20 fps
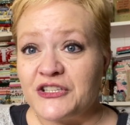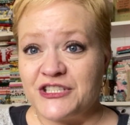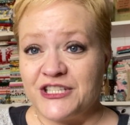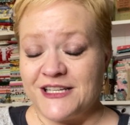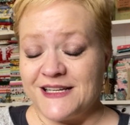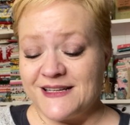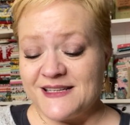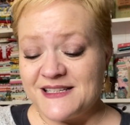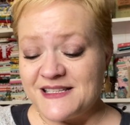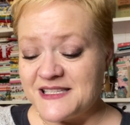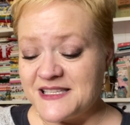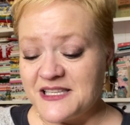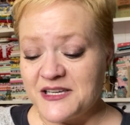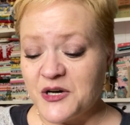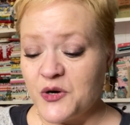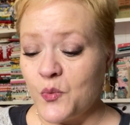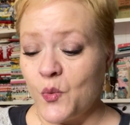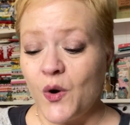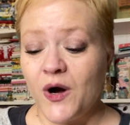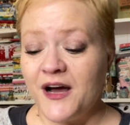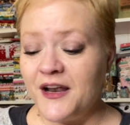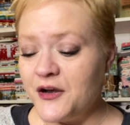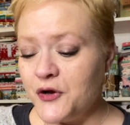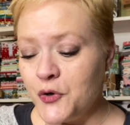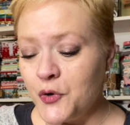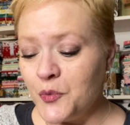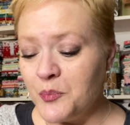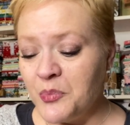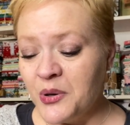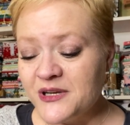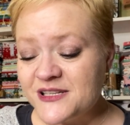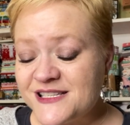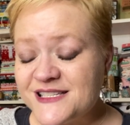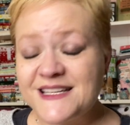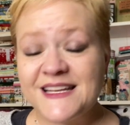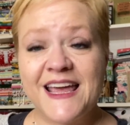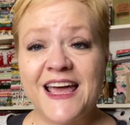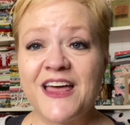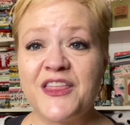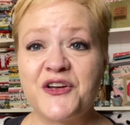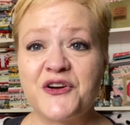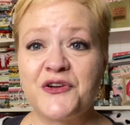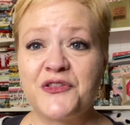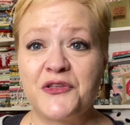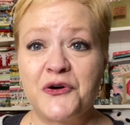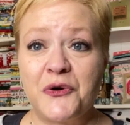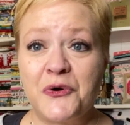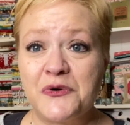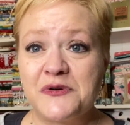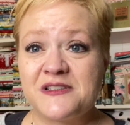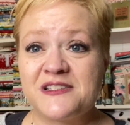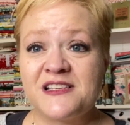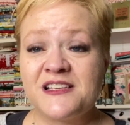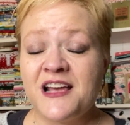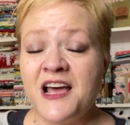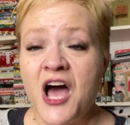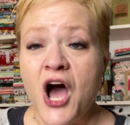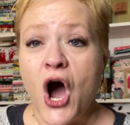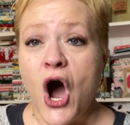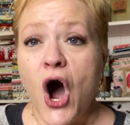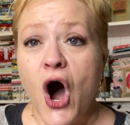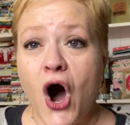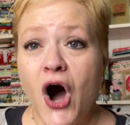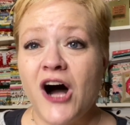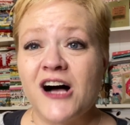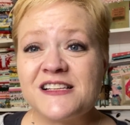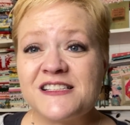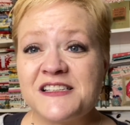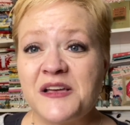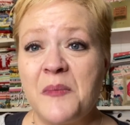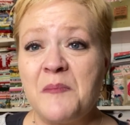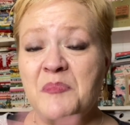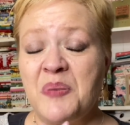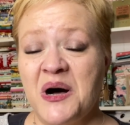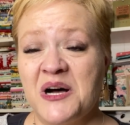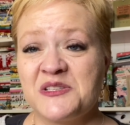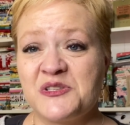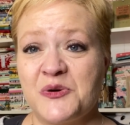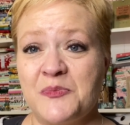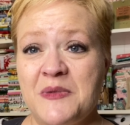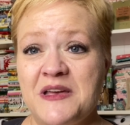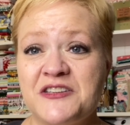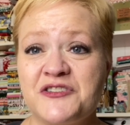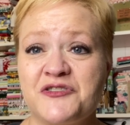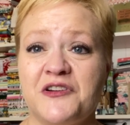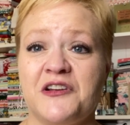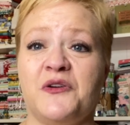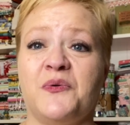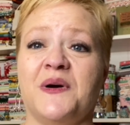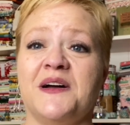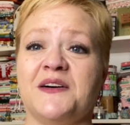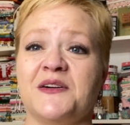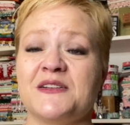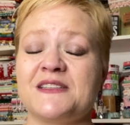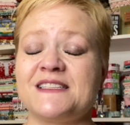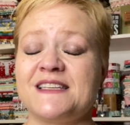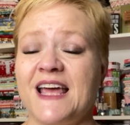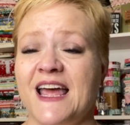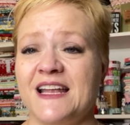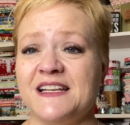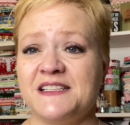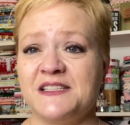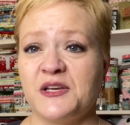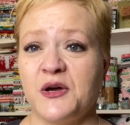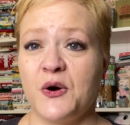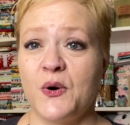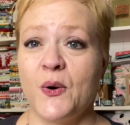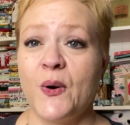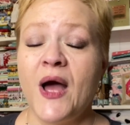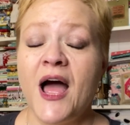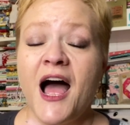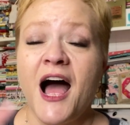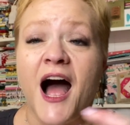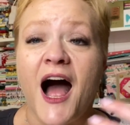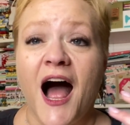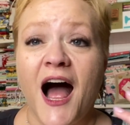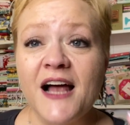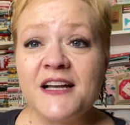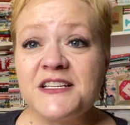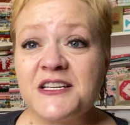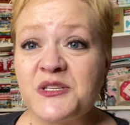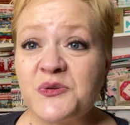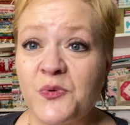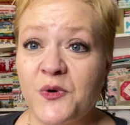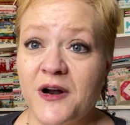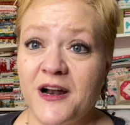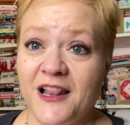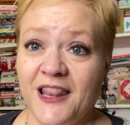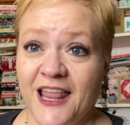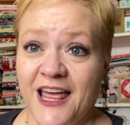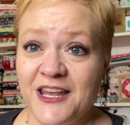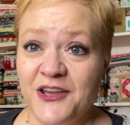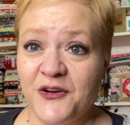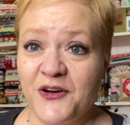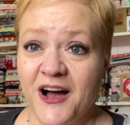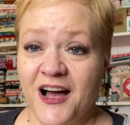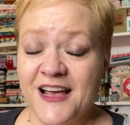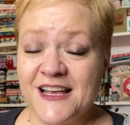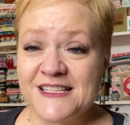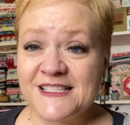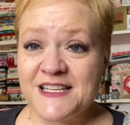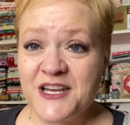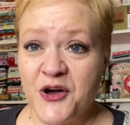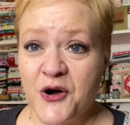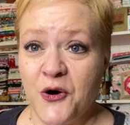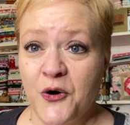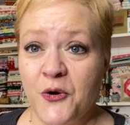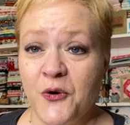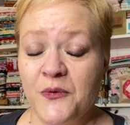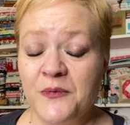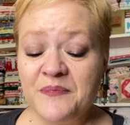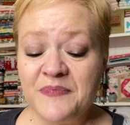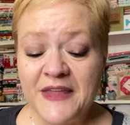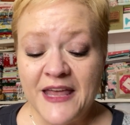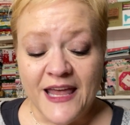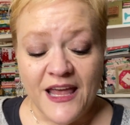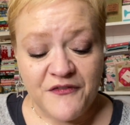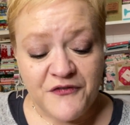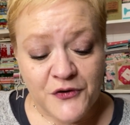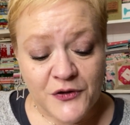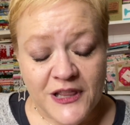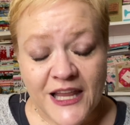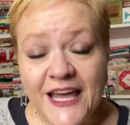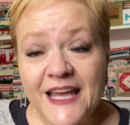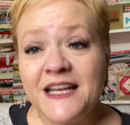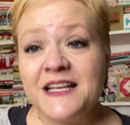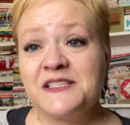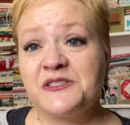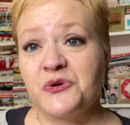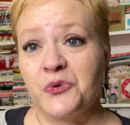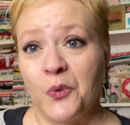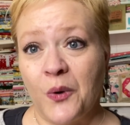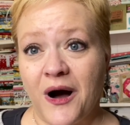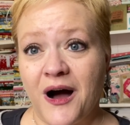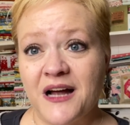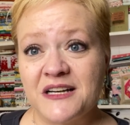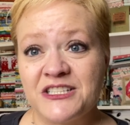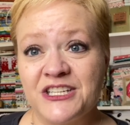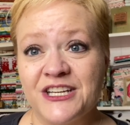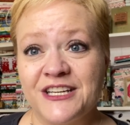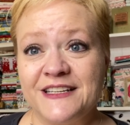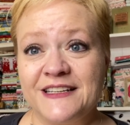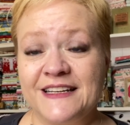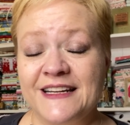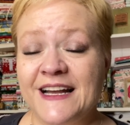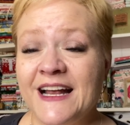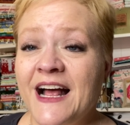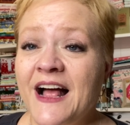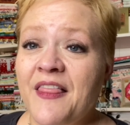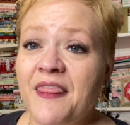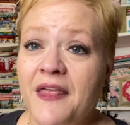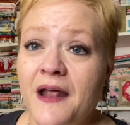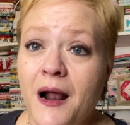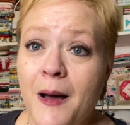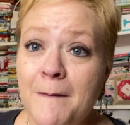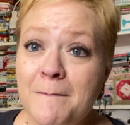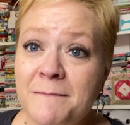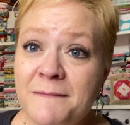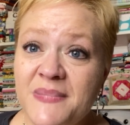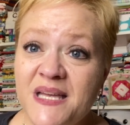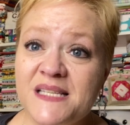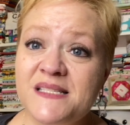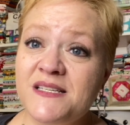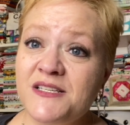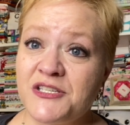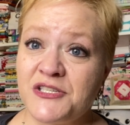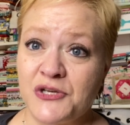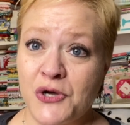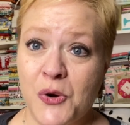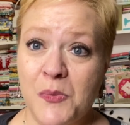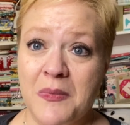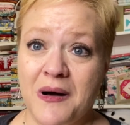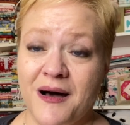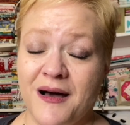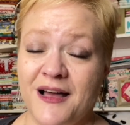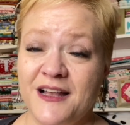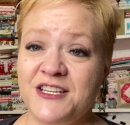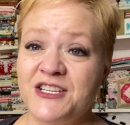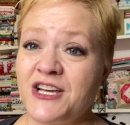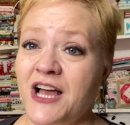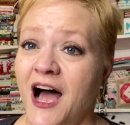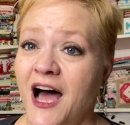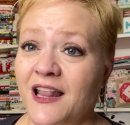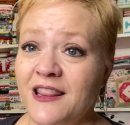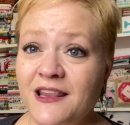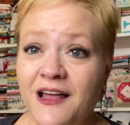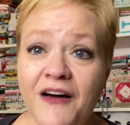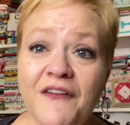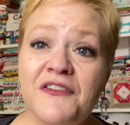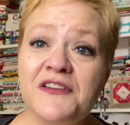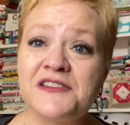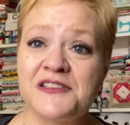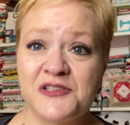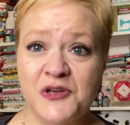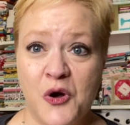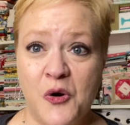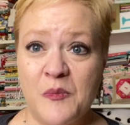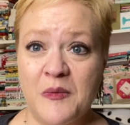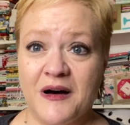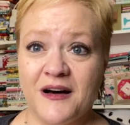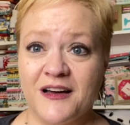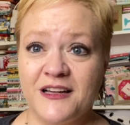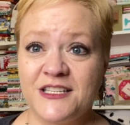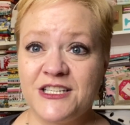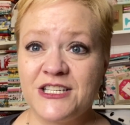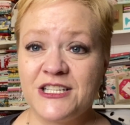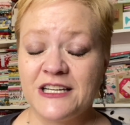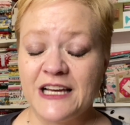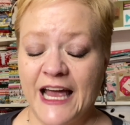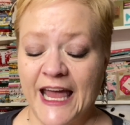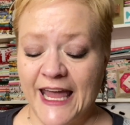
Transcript: She is the one who puts together those awesome puzzle mystery quilts. And so I just want to let you guys know, if you ladies are watching, that I miss you so much. I love you so much.